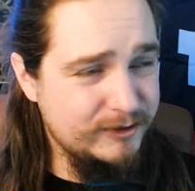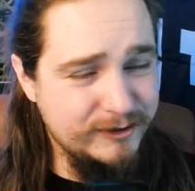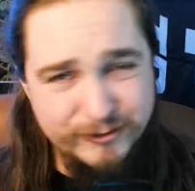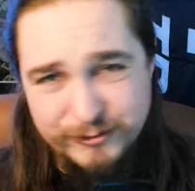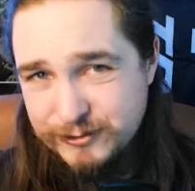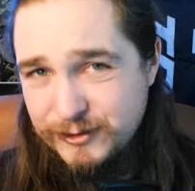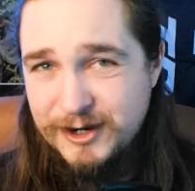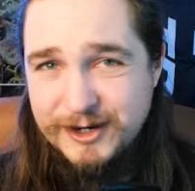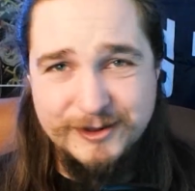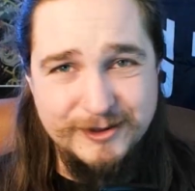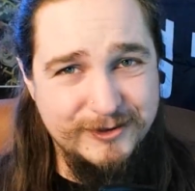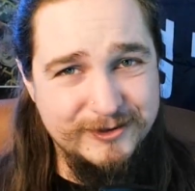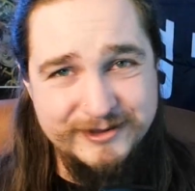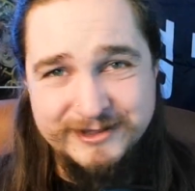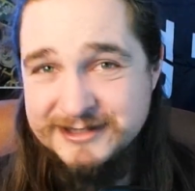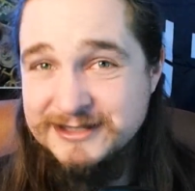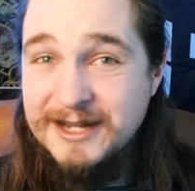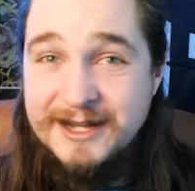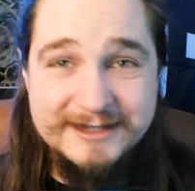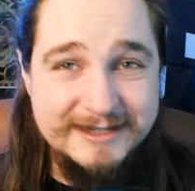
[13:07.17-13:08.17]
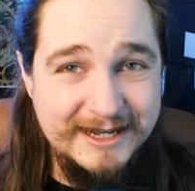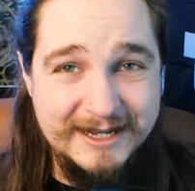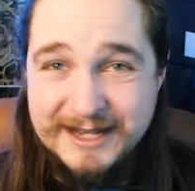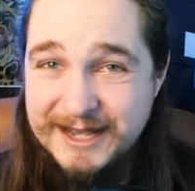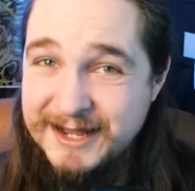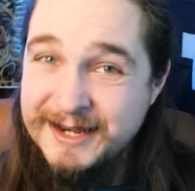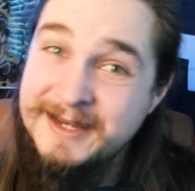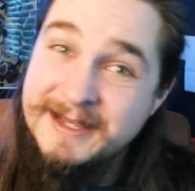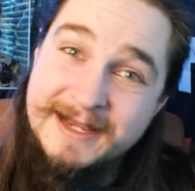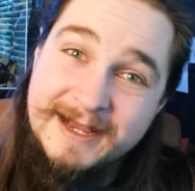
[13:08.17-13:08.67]
Luke Rockhold is not that
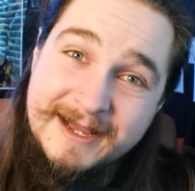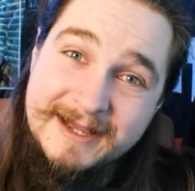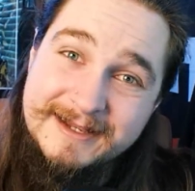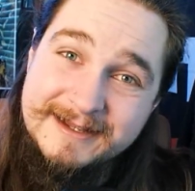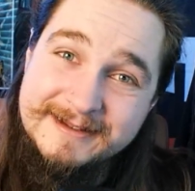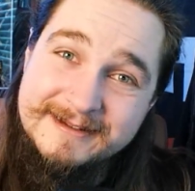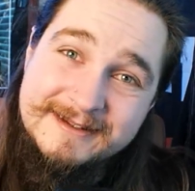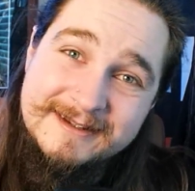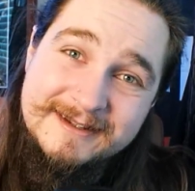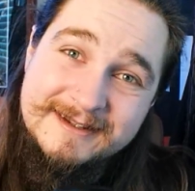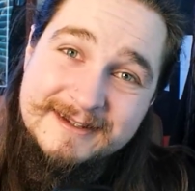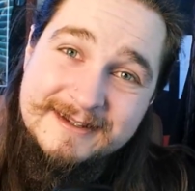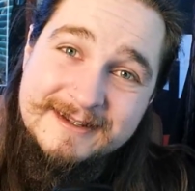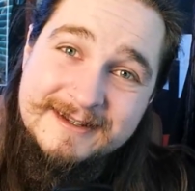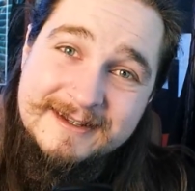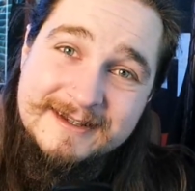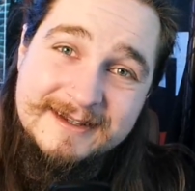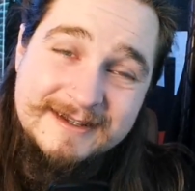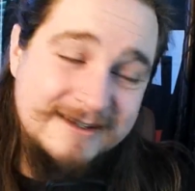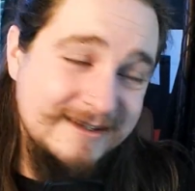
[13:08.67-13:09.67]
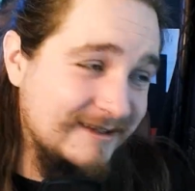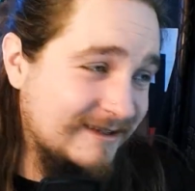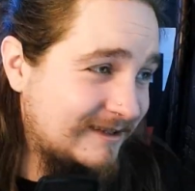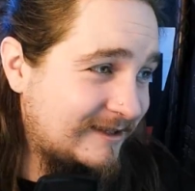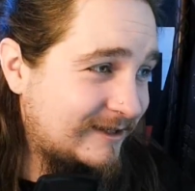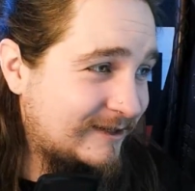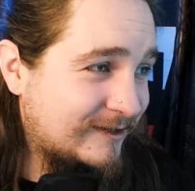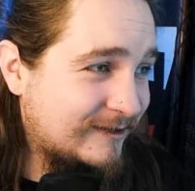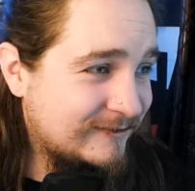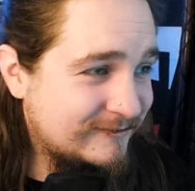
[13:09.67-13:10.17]
kind of guy,
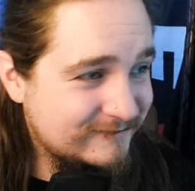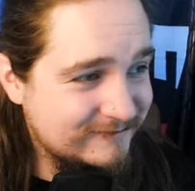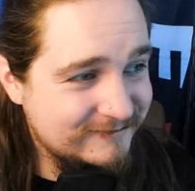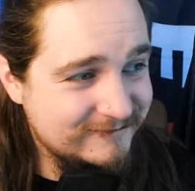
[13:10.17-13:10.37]
you know?